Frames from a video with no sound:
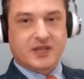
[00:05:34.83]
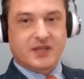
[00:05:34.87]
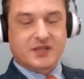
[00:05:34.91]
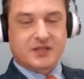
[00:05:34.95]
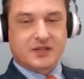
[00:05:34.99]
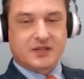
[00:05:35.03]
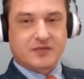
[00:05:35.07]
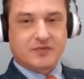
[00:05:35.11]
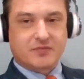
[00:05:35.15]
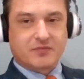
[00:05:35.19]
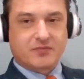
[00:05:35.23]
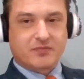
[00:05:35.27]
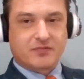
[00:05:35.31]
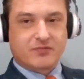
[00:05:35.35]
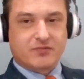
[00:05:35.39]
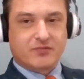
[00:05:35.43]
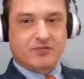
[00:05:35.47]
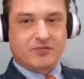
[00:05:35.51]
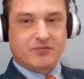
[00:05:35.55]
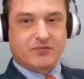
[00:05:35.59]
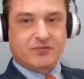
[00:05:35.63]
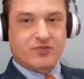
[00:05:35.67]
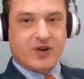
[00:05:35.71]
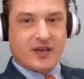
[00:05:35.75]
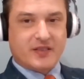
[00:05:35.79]
there's a
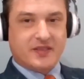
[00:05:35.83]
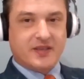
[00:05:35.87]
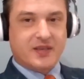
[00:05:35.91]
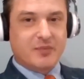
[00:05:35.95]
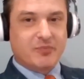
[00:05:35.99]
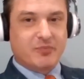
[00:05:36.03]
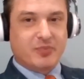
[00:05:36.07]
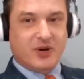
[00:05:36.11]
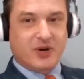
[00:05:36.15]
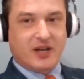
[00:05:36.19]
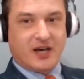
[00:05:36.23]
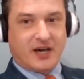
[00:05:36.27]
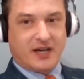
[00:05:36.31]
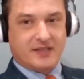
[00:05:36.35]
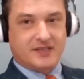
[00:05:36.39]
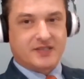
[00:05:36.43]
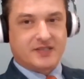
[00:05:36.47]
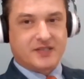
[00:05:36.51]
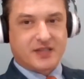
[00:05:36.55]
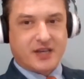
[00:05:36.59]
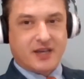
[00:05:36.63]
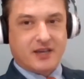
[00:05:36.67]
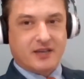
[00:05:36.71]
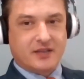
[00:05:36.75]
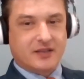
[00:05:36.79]
rather impolite
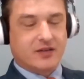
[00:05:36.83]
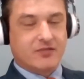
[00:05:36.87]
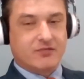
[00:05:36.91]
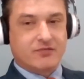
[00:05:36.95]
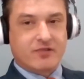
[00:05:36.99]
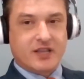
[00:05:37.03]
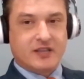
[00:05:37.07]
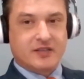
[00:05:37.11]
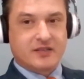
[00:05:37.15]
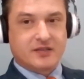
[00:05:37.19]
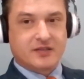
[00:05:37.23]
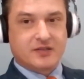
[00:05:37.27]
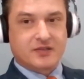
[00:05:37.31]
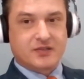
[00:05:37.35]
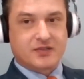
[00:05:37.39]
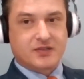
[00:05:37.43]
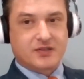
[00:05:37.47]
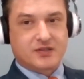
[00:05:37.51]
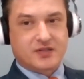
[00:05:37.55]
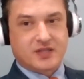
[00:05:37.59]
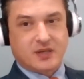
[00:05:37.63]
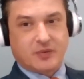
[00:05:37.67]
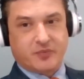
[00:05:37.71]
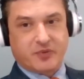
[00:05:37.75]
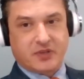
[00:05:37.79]
saying that renders
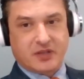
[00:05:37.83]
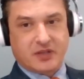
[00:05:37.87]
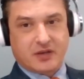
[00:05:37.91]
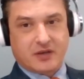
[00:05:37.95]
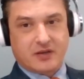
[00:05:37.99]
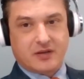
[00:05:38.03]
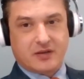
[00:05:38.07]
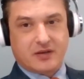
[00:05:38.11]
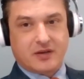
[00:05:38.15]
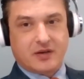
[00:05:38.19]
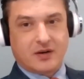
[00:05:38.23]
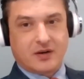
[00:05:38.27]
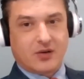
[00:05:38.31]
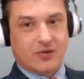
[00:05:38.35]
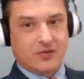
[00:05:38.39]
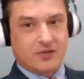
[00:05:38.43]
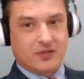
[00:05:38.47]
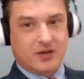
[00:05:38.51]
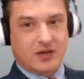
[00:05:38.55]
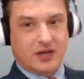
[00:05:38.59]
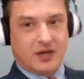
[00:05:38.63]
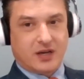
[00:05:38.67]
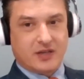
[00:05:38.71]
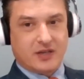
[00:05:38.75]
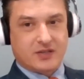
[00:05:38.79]
something along
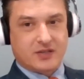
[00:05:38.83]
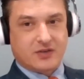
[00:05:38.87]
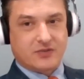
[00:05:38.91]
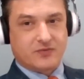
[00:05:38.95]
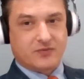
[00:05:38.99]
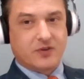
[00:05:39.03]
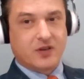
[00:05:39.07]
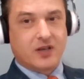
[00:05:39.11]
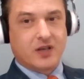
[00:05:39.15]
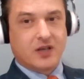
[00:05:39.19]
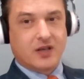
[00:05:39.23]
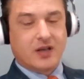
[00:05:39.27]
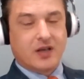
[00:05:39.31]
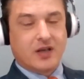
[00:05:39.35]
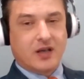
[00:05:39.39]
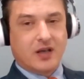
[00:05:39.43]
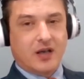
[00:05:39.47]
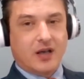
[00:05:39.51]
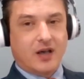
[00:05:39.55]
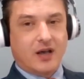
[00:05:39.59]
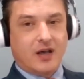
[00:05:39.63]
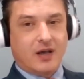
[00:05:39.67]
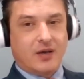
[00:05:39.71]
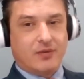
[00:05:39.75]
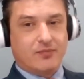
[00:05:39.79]
the lines of,
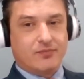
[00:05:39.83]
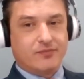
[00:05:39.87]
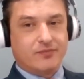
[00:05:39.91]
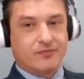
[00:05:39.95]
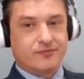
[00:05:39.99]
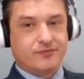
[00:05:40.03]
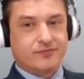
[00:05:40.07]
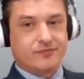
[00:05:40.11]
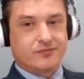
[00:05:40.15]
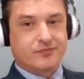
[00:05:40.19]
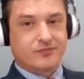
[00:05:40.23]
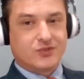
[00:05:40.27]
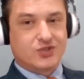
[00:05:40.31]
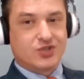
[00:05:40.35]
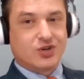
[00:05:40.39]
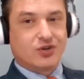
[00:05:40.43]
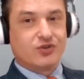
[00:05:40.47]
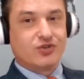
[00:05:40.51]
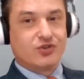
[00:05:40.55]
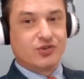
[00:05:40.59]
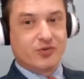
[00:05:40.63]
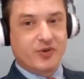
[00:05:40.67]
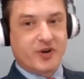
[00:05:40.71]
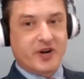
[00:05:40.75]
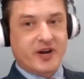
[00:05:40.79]

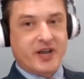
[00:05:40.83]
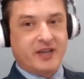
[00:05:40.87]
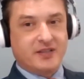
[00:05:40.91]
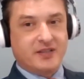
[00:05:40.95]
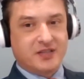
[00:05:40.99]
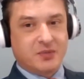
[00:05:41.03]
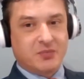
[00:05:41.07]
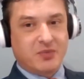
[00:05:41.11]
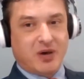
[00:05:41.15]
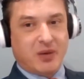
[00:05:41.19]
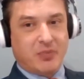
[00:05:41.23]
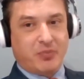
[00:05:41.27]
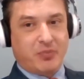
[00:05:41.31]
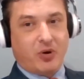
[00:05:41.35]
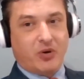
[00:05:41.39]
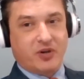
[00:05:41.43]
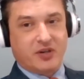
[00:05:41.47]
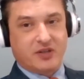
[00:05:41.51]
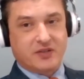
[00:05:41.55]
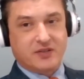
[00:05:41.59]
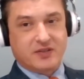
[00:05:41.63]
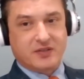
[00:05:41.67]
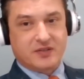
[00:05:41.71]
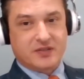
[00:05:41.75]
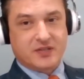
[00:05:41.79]
don't urinate in my
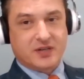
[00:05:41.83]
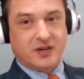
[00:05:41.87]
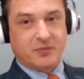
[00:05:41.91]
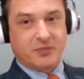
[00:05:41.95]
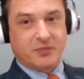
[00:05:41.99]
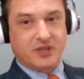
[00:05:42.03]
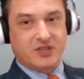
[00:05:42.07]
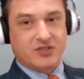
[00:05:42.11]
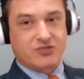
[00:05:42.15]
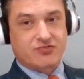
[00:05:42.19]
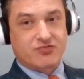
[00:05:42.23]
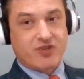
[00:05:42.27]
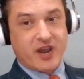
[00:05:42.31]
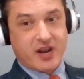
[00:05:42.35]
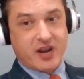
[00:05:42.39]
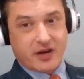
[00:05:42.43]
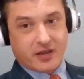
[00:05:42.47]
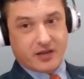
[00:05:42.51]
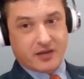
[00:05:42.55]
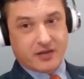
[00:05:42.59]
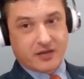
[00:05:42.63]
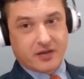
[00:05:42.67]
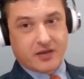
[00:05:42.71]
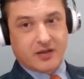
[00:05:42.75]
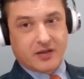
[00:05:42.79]
pocket and tell me it's
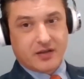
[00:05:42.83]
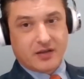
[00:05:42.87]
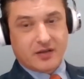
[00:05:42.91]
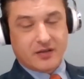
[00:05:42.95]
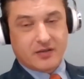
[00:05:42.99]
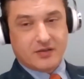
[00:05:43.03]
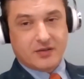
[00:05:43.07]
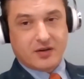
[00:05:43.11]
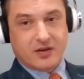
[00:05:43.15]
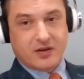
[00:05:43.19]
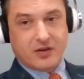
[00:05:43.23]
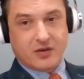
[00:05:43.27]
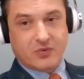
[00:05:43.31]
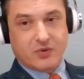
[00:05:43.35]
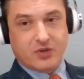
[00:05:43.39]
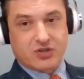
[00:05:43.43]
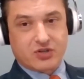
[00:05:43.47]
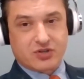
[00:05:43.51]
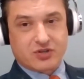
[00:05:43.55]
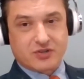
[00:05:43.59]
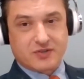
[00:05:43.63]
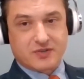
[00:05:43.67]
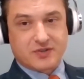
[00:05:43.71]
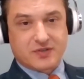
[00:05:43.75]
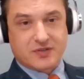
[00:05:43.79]
raining, you know, which
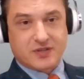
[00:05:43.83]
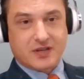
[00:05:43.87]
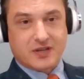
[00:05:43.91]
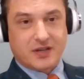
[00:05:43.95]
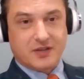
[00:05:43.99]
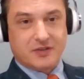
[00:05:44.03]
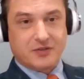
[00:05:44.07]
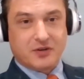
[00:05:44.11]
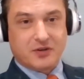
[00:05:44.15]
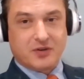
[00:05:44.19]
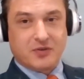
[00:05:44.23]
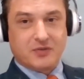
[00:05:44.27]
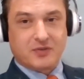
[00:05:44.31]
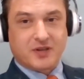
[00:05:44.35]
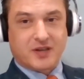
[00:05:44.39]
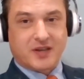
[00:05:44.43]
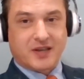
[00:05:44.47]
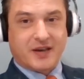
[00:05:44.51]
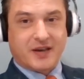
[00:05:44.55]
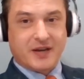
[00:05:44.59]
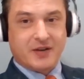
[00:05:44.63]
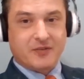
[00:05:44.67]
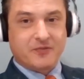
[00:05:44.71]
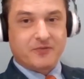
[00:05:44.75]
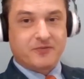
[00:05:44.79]
is, you know, the
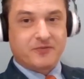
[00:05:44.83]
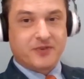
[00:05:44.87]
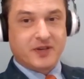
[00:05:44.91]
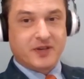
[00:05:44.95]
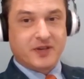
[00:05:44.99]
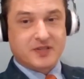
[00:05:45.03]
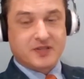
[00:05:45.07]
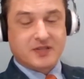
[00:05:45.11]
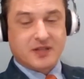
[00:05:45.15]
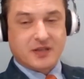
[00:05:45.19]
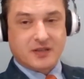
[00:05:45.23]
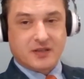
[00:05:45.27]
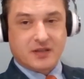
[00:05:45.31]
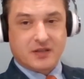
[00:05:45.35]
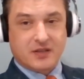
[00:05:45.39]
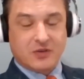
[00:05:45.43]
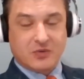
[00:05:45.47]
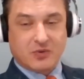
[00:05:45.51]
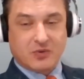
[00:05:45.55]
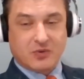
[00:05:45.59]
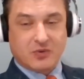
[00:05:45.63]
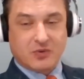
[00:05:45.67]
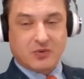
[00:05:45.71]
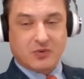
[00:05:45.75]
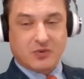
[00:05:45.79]
kind of first thing that you
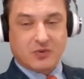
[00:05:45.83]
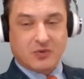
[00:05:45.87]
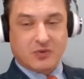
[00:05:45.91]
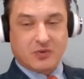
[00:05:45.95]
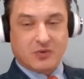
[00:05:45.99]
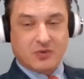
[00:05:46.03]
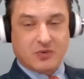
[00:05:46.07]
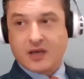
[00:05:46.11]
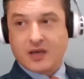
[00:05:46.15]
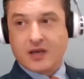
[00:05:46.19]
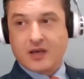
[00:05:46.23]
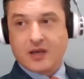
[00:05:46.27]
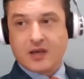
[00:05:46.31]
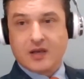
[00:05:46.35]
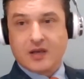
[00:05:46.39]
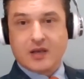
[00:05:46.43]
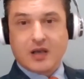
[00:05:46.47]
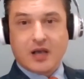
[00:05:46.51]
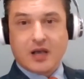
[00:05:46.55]
want to say to that.